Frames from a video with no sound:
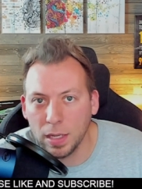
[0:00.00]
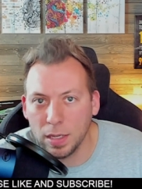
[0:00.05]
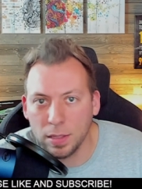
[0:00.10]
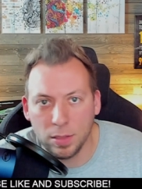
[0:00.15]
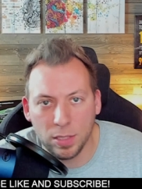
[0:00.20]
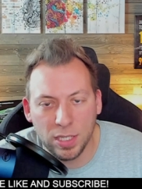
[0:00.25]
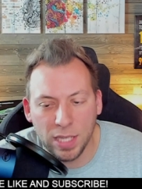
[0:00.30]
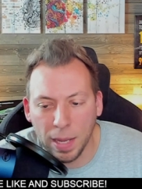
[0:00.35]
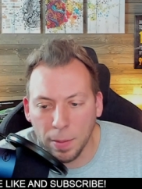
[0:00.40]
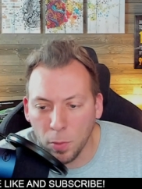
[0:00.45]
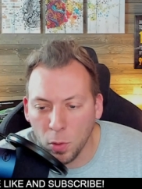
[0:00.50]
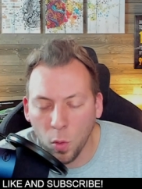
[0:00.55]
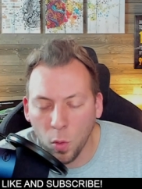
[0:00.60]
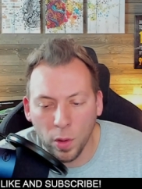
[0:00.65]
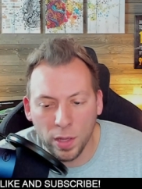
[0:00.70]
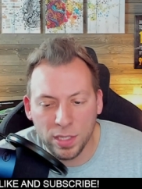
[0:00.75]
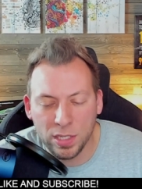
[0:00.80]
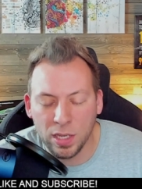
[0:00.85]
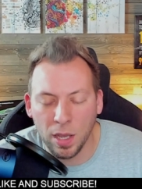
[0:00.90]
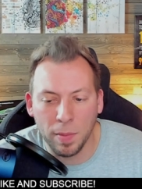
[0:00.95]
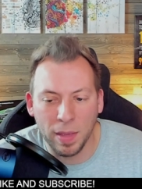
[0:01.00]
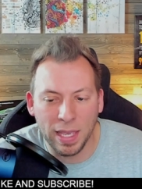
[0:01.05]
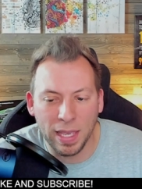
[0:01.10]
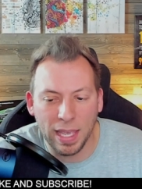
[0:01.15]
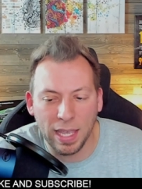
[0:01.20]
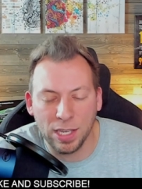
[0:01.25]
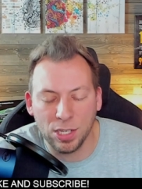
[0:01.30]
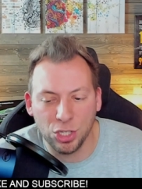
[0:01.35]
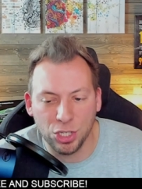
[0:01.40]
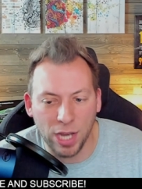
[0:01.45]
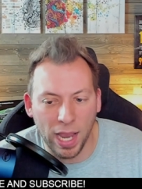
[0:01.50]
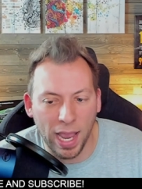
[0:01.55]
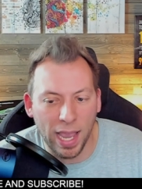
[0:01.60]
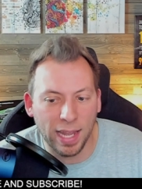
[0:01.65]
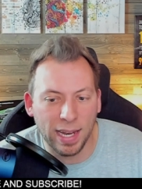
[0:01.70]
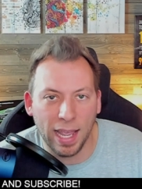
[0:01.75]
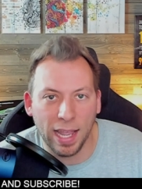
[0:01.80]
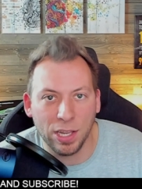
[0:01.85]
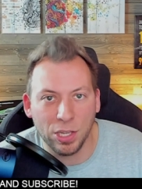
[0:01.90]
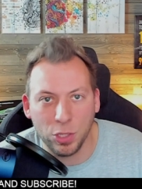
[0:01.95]
stablecoins coming in
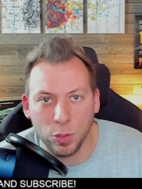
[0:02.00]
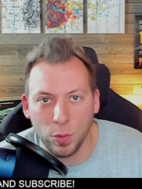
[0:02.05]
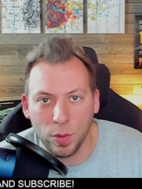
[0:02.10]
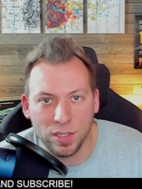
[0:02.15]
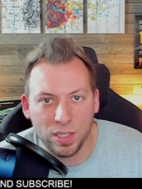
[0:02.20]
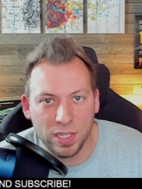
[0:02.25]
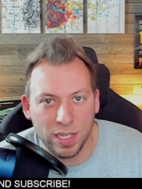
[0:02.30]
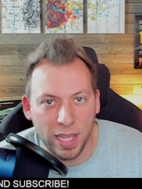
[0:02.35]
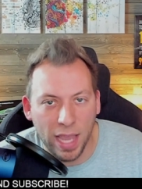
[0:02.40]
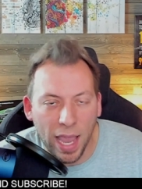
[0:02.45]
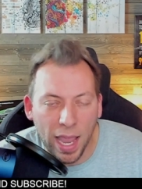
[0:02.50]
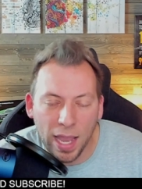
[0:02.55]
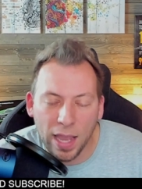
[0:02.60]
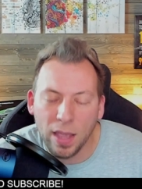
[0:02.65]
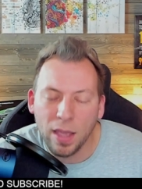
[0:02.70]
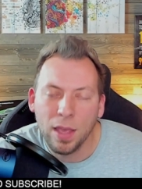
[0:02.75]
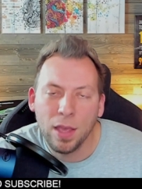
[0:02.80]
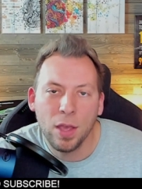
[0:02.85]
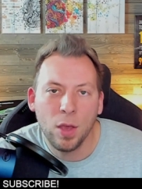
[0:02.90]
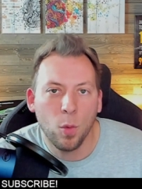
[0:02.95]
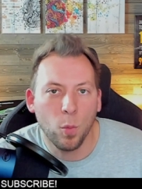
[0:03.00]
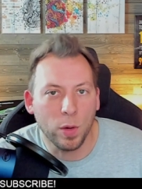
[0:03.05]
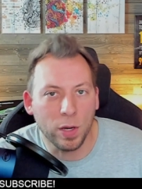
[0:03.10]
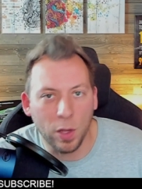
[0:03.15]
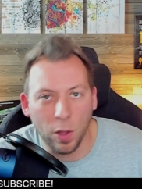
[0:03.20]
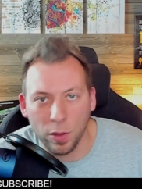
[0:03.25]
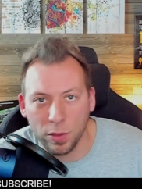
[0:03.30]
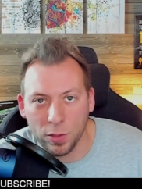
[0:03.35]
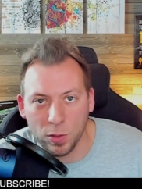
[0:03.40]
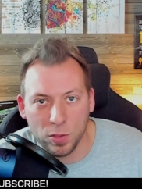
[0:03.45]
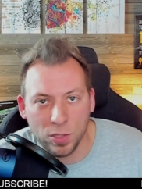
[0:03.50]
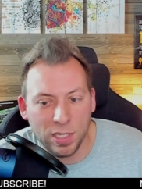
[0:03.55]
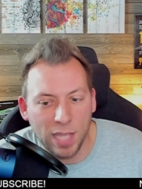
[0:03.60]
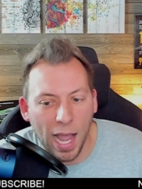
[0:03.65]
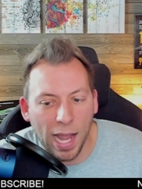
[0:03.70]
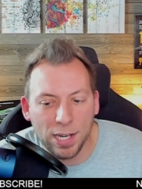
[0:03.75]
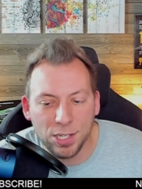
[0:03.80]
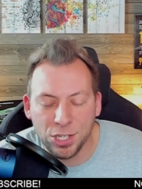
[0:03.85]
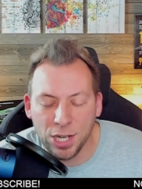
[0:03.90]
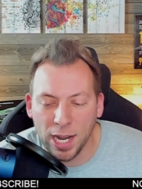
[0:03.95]
Djed and USDA. We know that there's
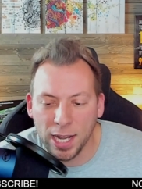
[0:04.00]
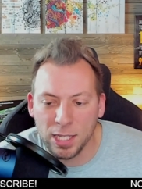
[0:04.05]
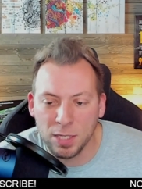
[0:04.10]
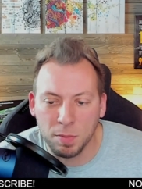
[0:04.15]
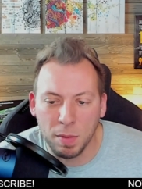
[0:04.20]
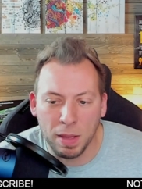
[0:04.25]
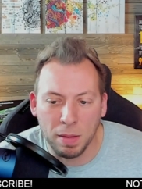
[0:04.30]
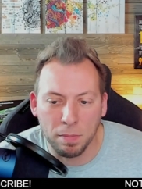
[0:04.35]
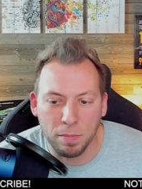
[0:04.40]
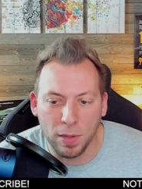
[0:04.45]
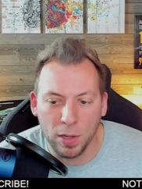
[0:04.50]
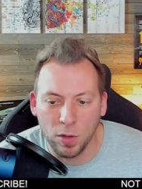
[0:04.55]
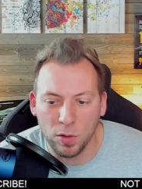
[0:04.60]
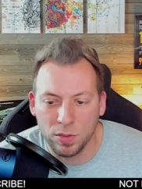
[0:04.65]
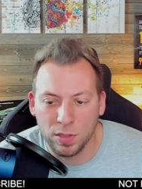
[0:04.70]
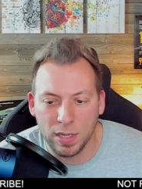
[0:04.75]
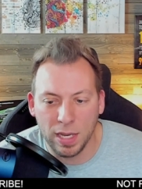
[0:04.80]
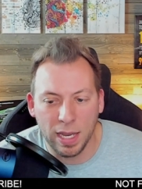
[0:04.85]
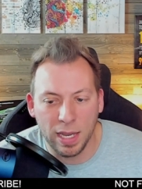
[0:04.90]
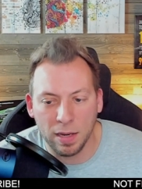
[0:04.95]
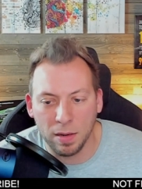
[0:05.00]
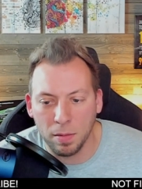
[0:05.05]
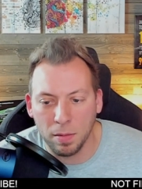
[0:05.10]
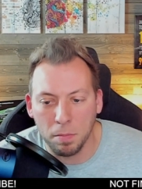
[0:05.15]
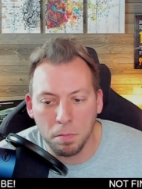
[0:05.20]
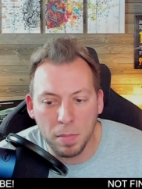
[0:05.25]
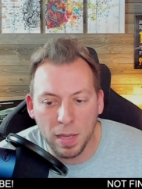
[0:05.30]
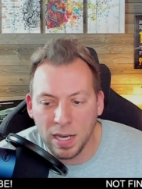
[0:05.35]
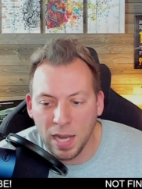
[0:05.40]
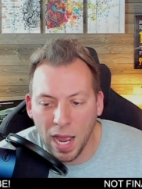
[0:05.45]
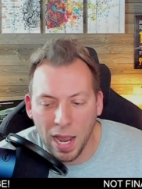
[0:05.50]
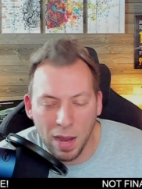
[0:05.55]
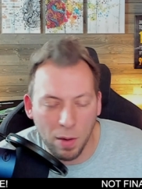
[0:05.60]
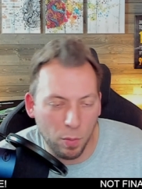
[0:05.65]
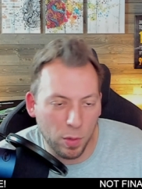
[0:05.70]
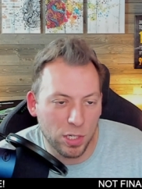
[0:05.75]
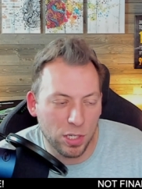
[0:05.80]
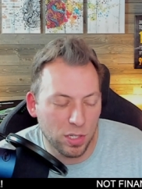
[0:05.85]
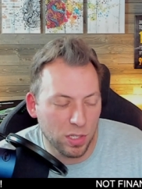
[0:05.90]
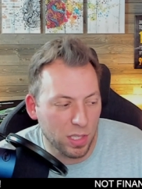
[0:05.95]
side chains being built in Midnight,
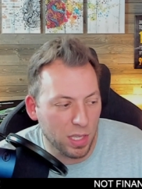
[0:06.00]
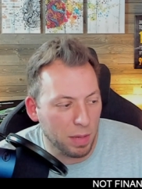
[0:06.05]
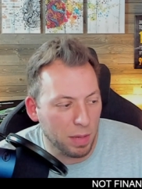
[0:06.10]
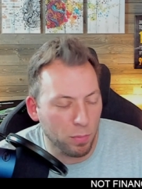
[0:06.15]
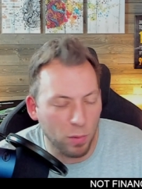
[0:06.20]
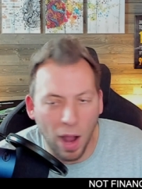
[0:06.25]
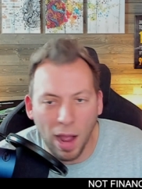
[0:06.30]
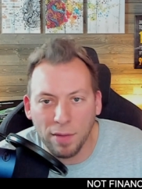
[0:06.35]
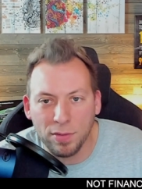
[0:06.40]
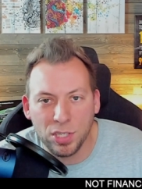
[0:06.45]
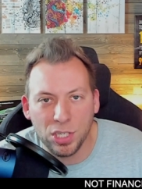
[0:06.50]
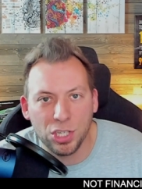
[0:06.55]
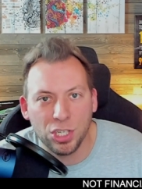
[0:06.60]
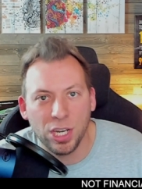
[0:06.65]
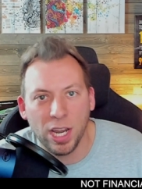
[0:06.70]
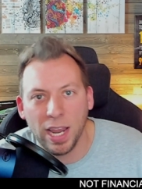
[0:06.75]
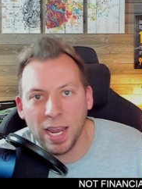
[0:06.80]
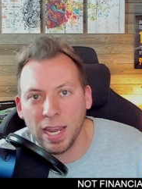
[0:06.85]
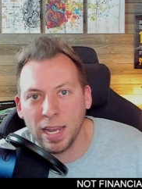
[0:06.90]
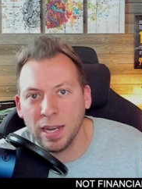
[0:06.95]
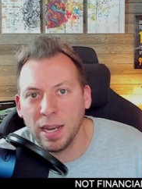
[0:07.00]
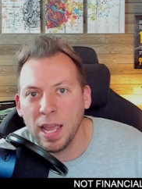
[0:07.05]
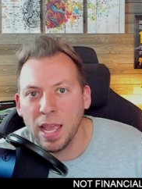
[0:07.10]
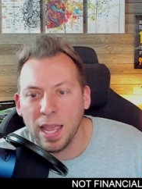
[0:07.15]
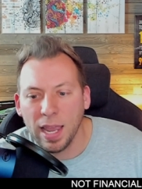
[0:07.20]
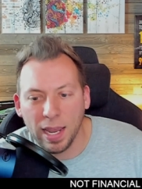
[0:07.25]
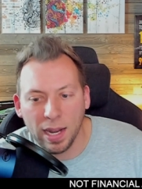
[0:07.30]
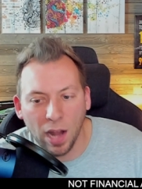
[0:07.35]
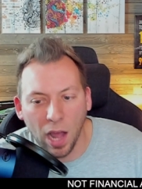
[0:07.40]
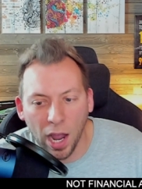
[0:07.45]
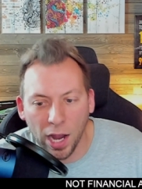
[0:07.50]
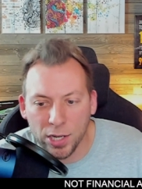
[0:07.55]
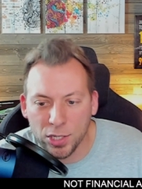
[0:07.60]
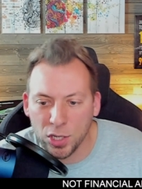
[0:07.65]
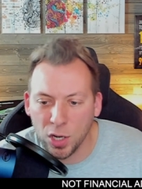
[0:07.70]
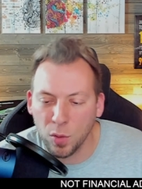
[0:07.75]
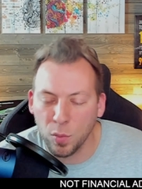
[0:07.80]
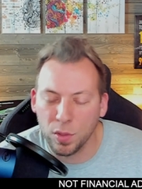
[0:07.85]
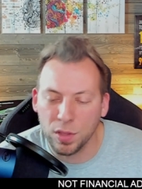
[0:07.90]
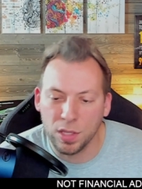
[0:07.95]
which is the privacy chain, in
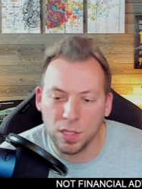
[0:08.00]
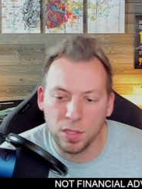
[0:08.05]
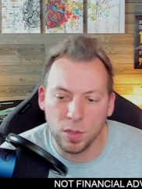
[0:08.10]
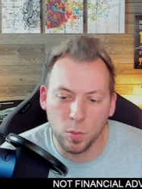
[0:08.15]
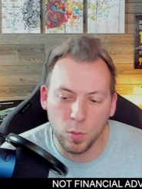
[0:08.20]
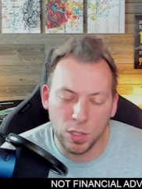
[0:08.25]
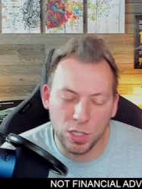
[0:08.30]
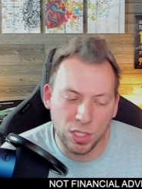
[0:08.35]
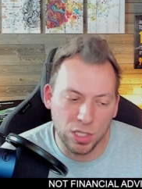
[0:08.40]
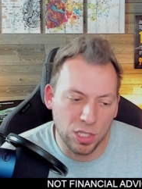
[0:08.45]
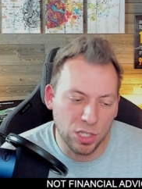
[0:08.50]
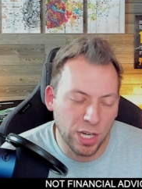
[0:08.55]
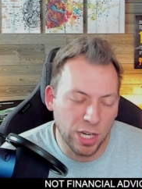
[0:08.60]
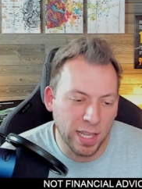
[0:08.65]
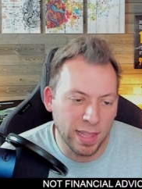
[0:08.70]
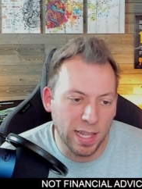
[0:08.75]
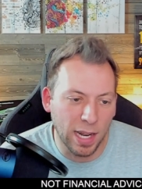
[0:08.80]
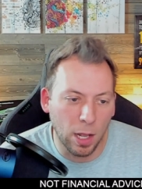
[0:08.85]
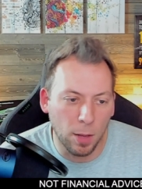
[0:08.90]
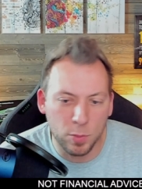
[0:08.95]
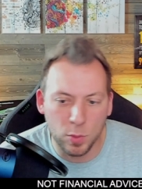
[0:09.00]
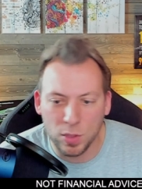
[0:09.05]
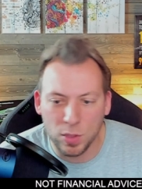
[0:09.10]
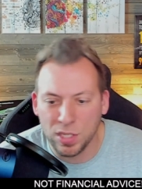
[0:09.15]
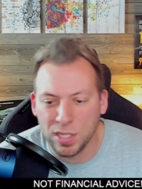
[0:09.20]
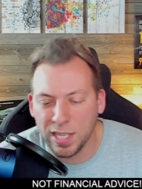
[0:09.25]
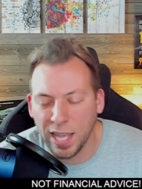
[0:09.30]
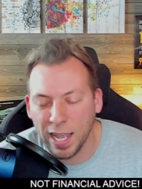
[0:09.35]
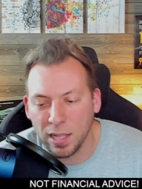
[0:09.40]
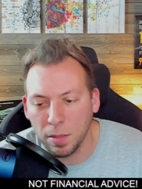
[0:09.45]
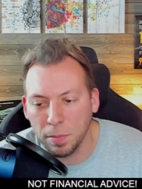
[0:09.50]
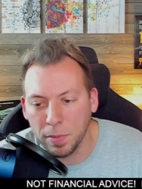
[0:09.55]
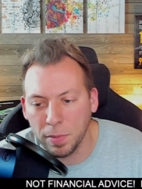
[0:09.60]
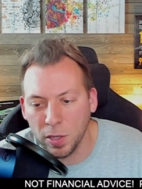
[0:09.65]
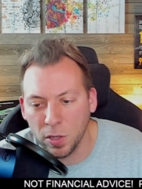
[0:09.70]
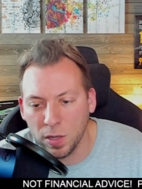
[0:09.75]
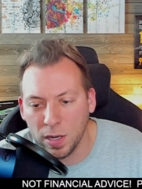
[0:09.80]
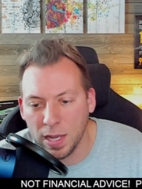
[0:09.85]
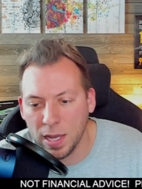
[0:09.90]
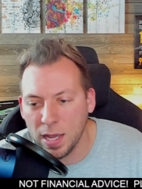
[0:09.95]
Hydra, with the, which is a chain that helps with
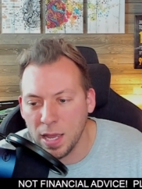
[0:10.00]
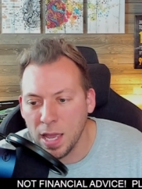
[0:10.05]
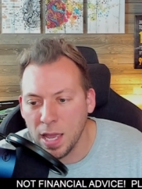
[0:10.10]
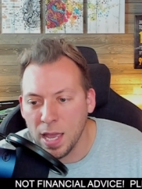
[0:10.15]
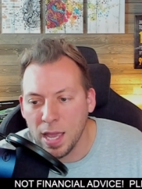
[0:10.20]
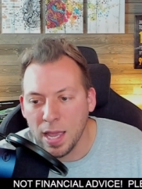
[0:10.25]
scalability.